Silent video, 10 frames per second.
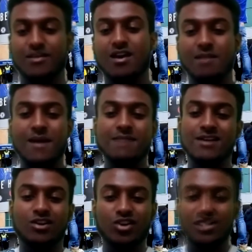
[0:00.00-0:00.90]
Maybe I'd
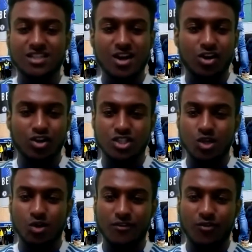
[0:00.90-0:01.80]
look at Thiago
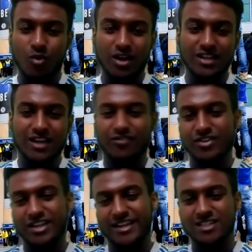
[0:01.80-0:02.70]
Silva for 1 year for
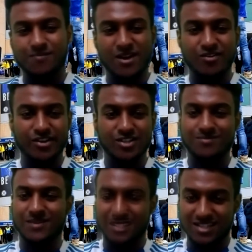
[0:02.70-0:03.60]
the experience
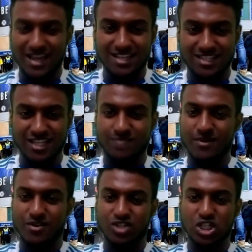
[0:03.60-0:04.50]
because he has the
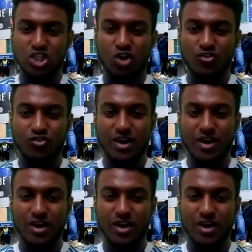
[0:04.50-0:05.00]
experience to show for it,